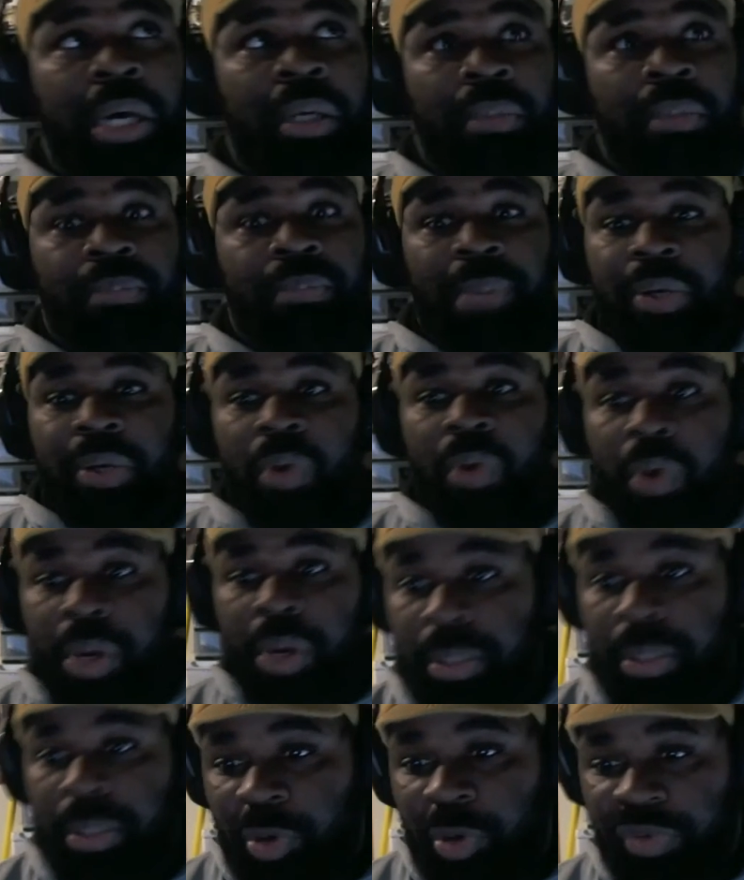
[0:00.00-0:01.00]

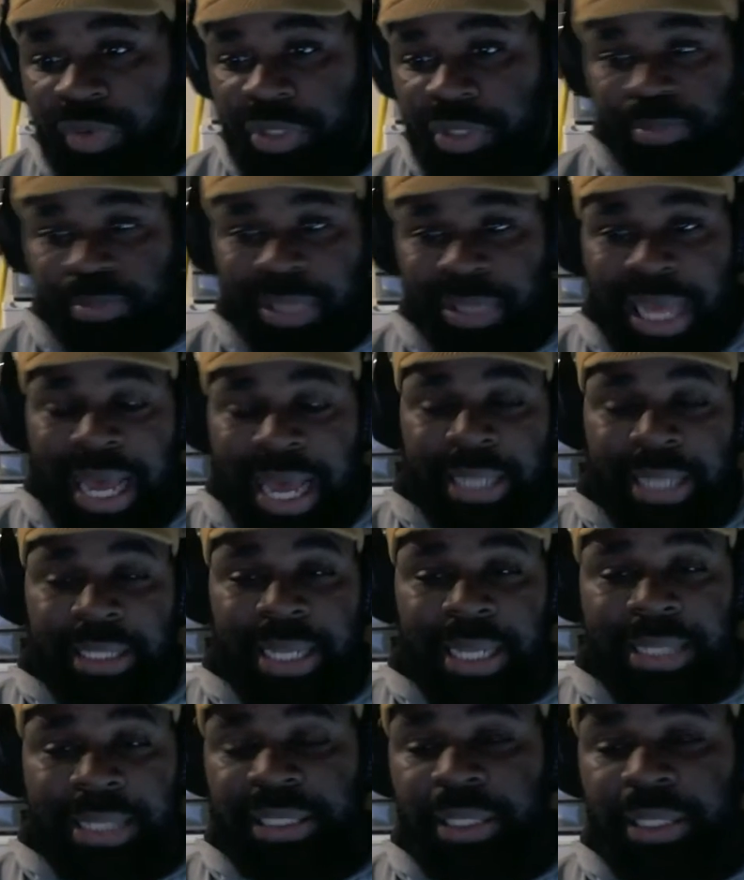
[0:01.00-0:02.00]
minority movies, Black,
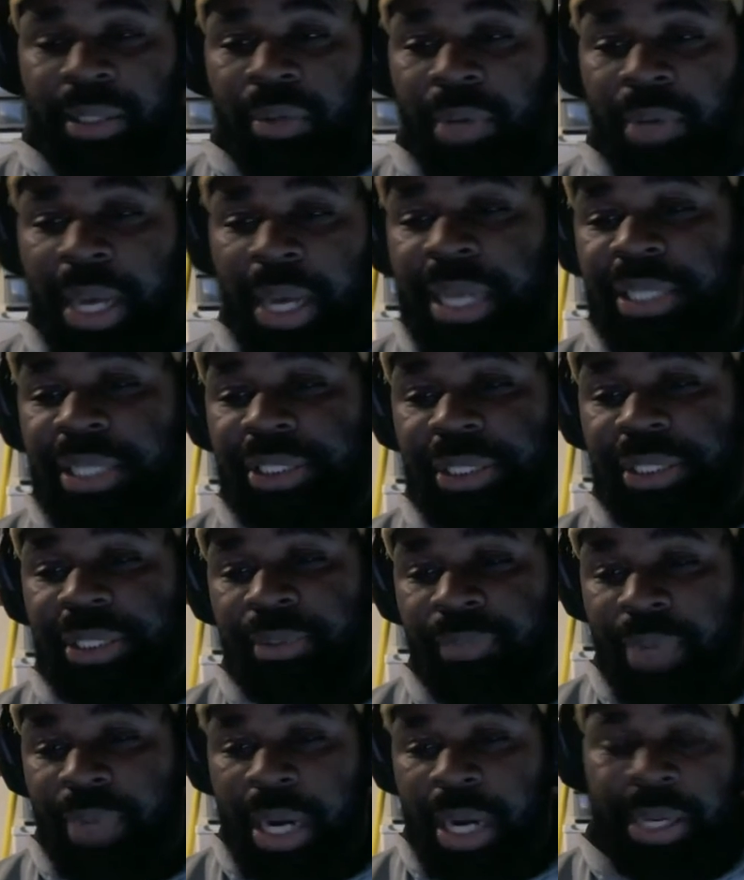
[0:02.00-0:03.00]
Latino, Asian,
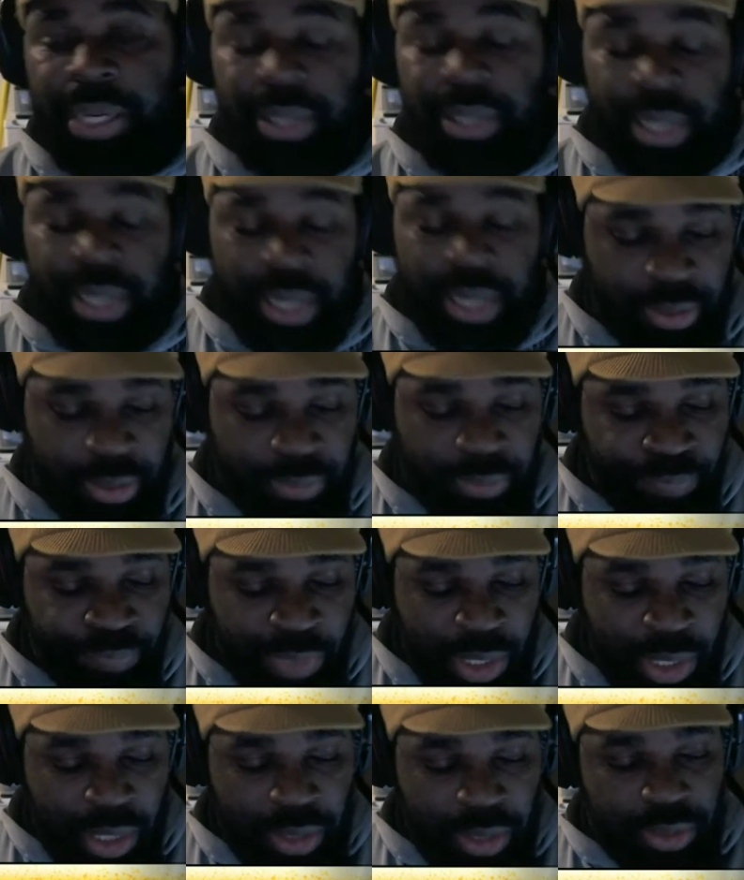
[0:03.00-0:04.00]
right? And
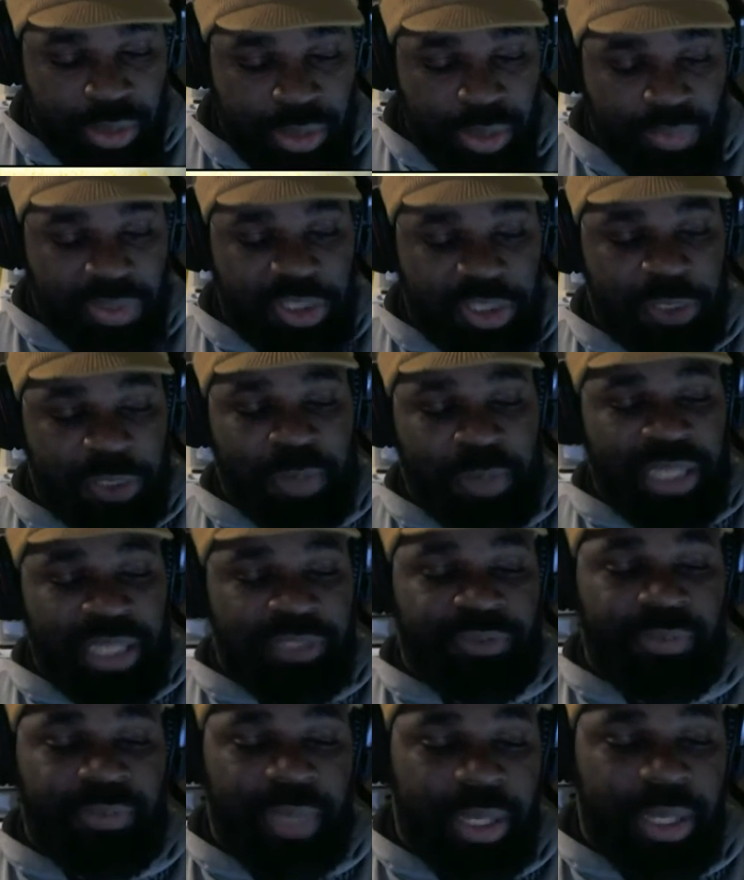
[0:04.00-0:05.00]
the response
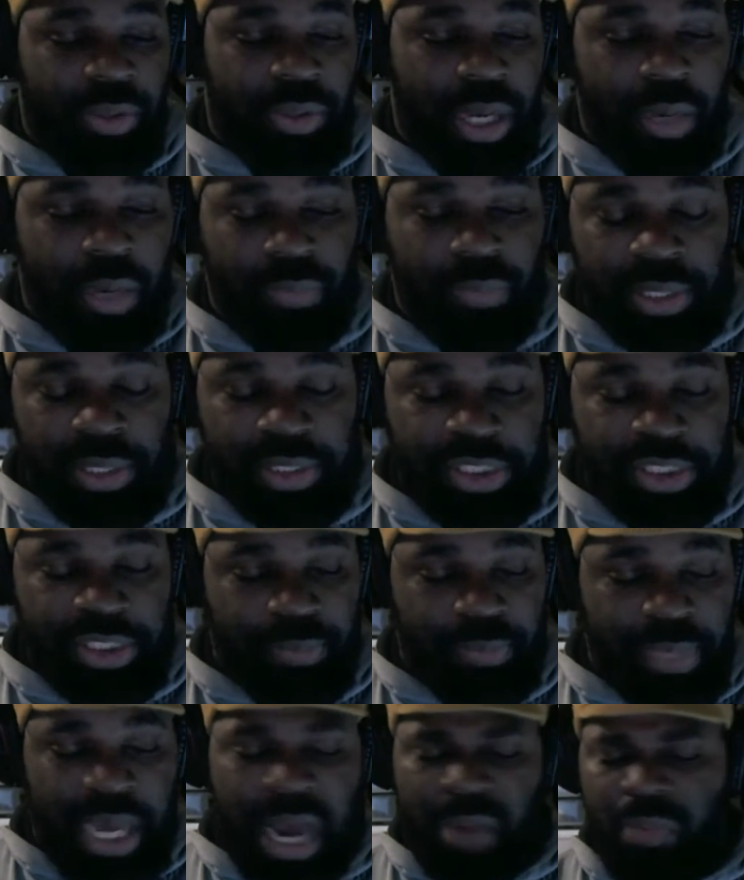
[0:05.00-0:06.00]
from the internet was, some
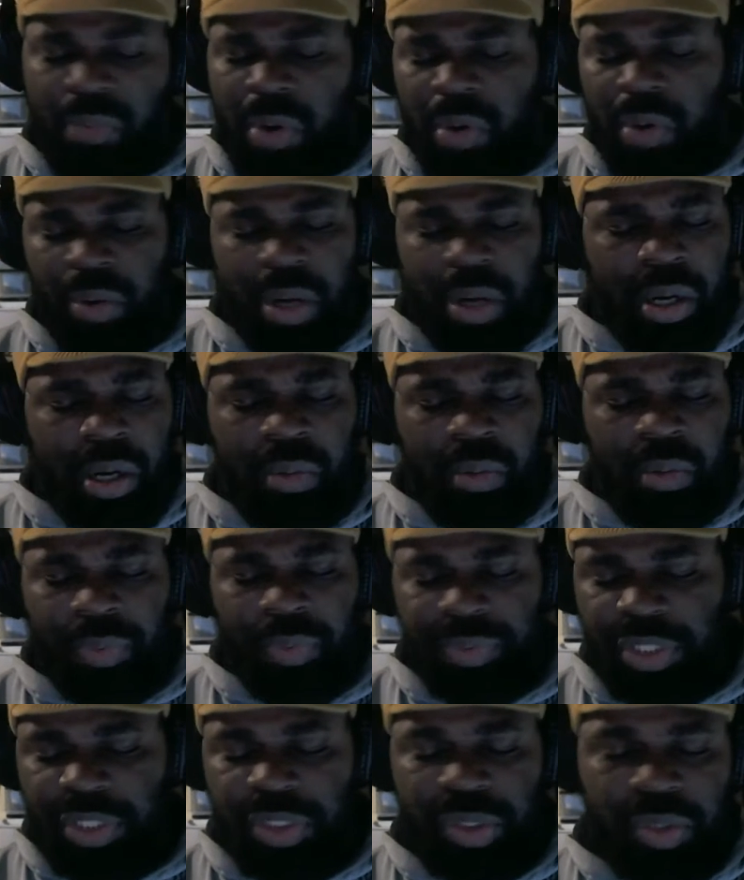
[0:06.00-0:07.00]
guy wrote, oh, well,
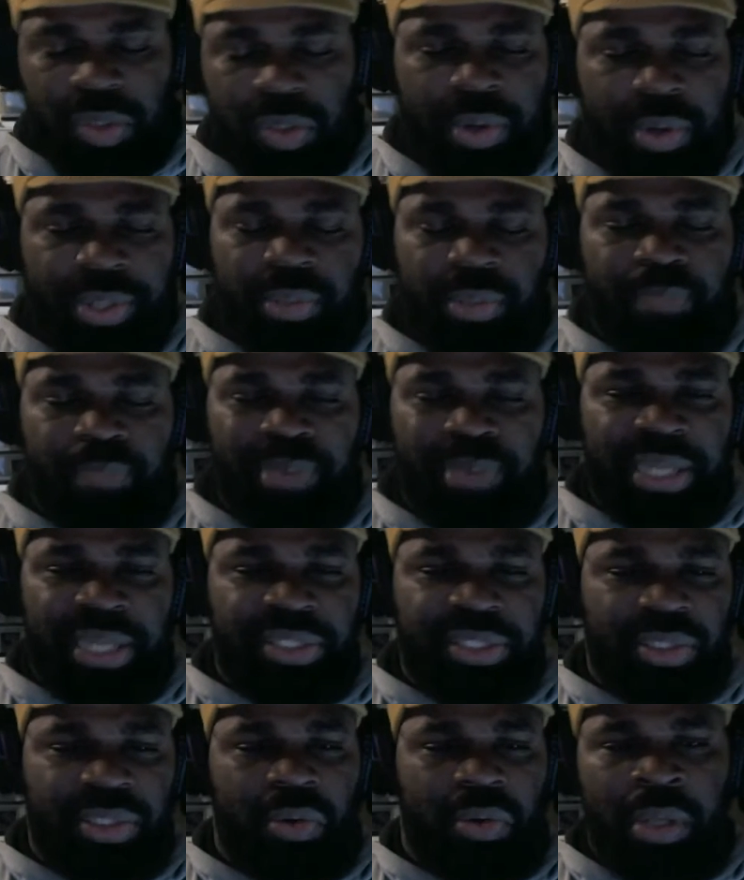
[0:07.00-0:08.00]
these stories are
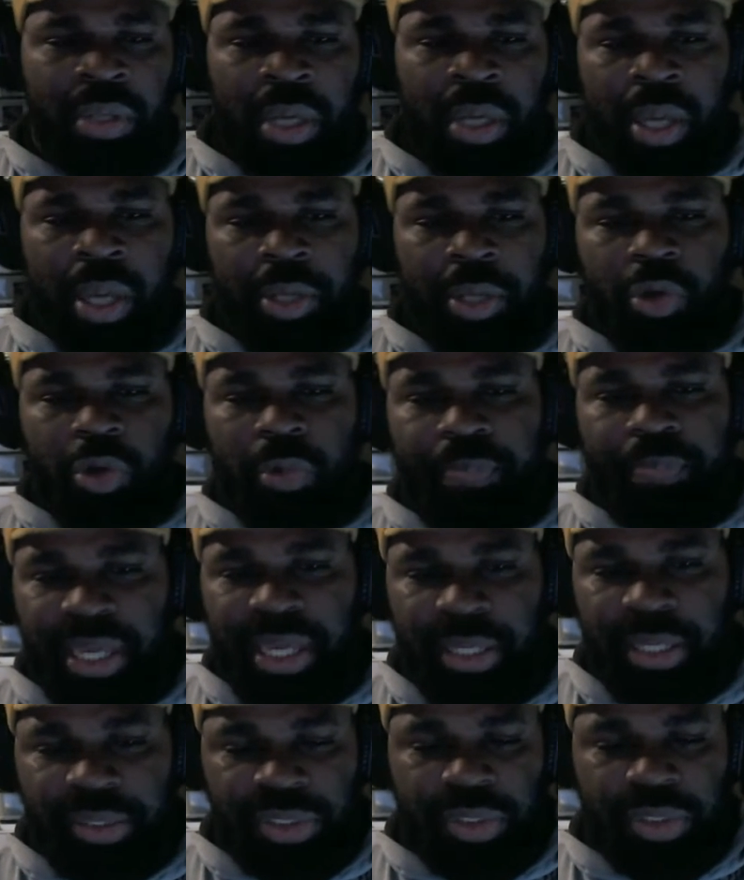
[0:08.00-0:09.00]
based on
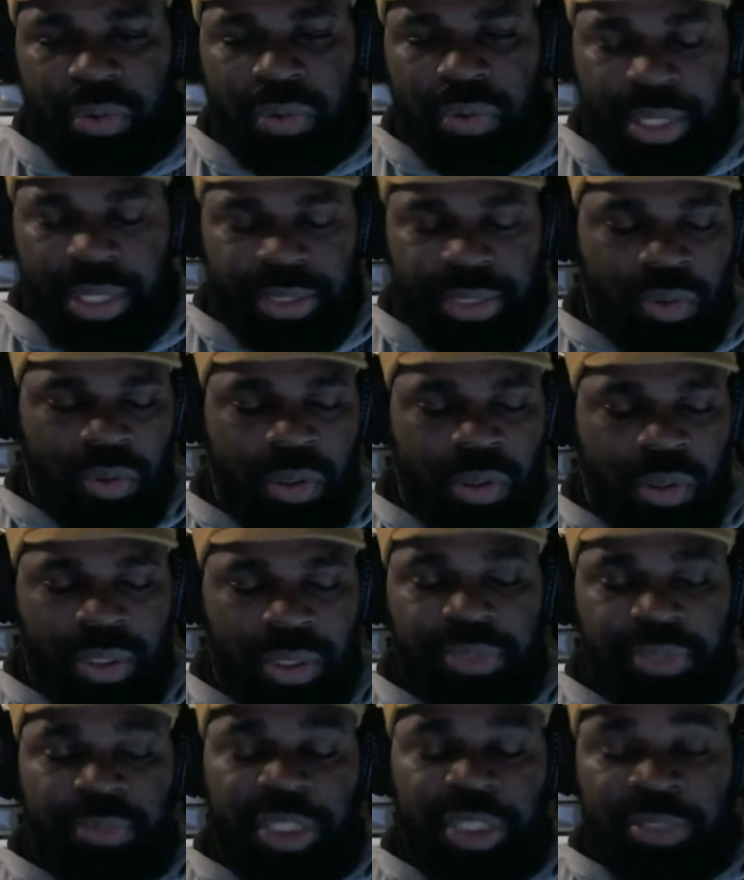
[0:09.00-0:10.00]
European stories, or
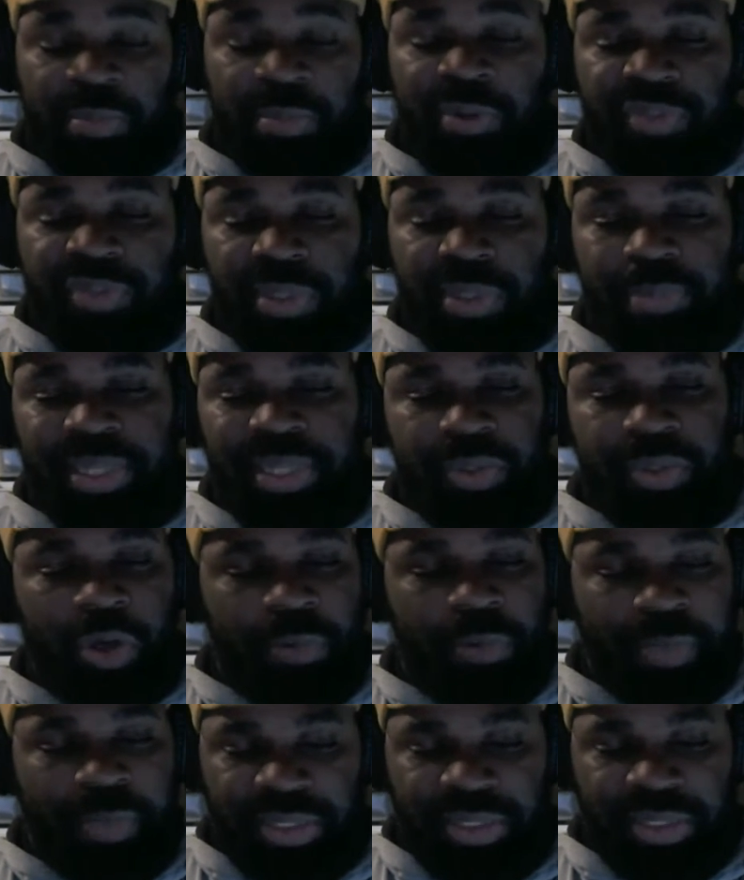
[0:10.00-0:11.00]
these movies are based on European